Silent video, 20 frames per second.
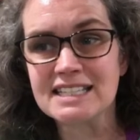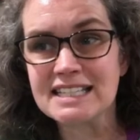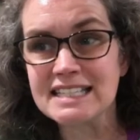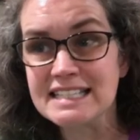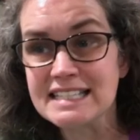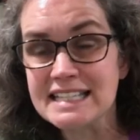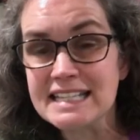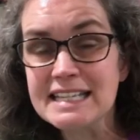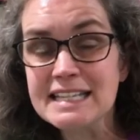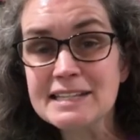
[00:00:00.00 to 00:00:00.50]

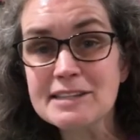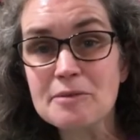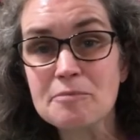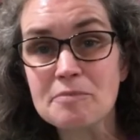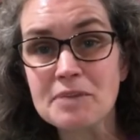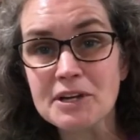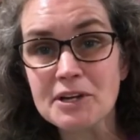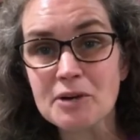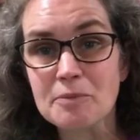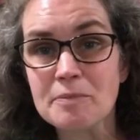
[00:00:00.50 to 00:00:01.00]
see the
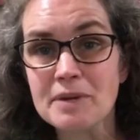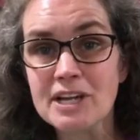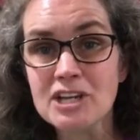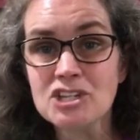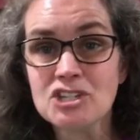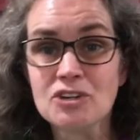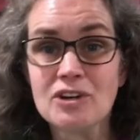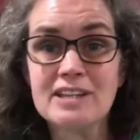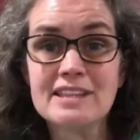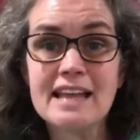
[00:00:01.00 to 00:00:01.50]
bigger
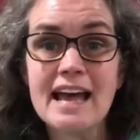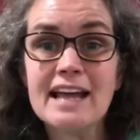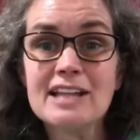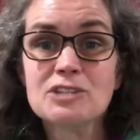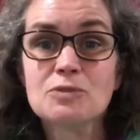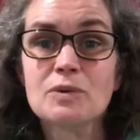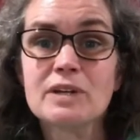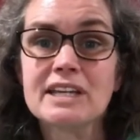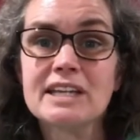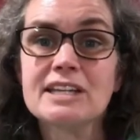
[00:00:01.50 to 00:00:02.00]
picture. And
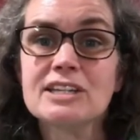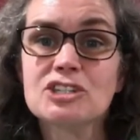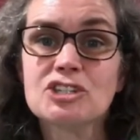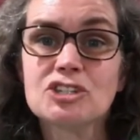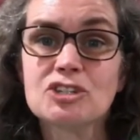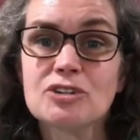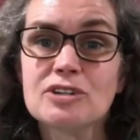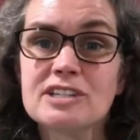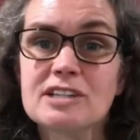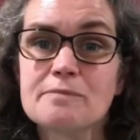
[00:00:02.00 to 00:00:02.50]
that's what
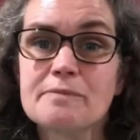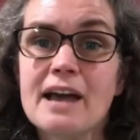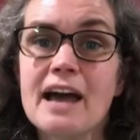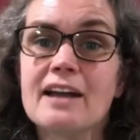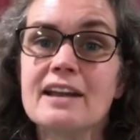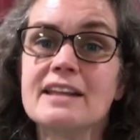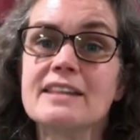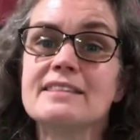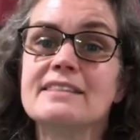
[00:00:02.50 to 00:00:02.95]
Easter is about.